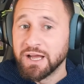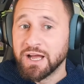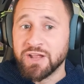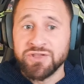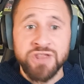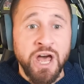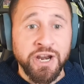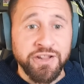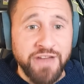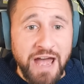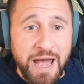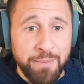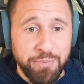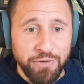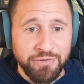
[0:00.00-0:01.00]
And none of that
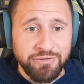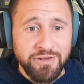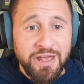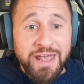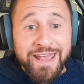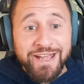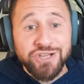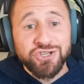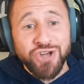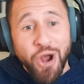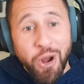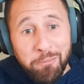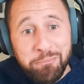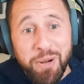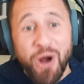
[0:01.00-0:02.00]
happened. He
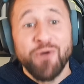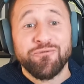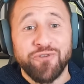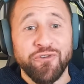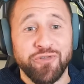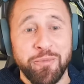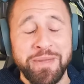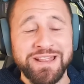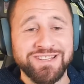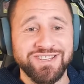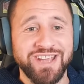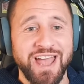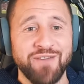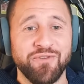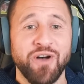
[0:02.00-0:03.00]
chucked both of them in
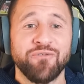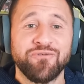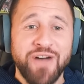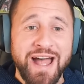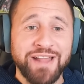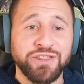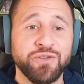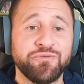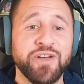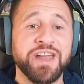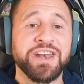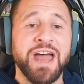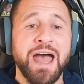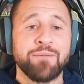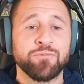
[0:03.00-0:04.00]
together, Van der
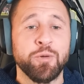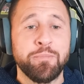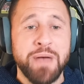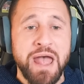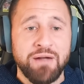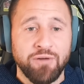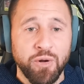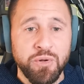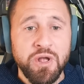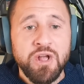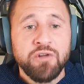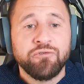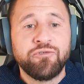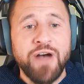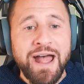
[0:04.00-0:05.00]
Ven and Romero.
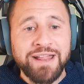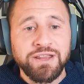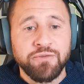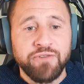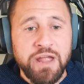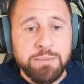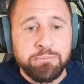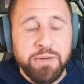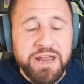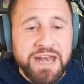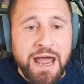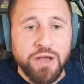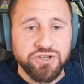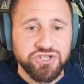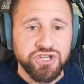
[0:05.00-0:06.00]
Van der Ven been
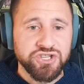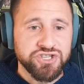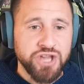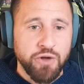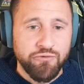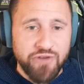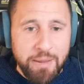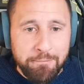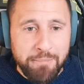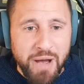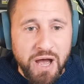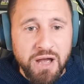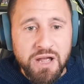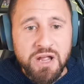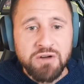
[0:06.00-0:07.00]
out since
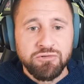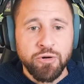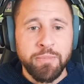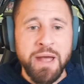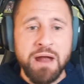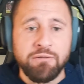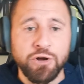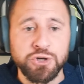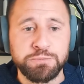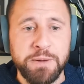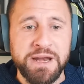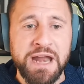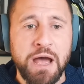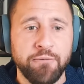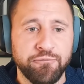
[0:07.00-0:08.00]
November. Romero's
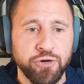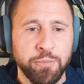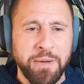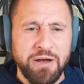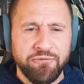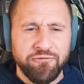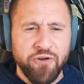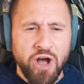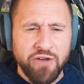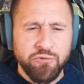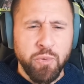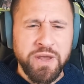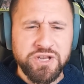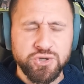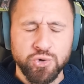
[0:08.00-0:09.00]
been out for about
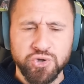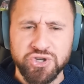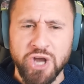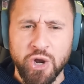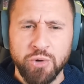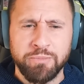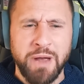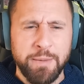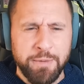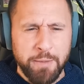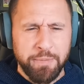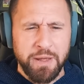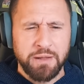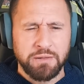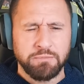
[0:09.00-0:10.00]
five weeks or so, maybe a
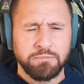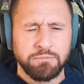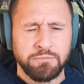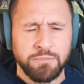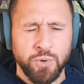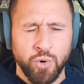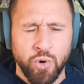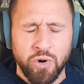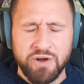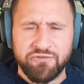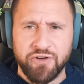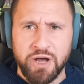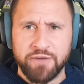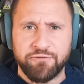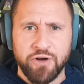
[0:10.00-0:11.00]
bit more
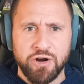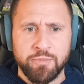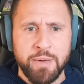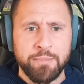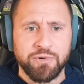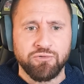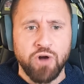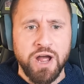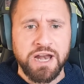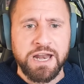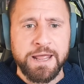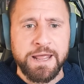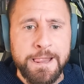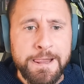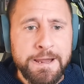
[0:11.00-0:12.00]
if I if I remember
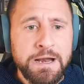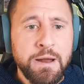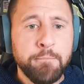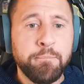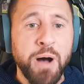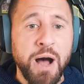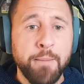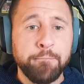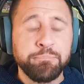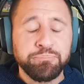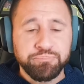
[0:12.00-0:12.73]
rightly. But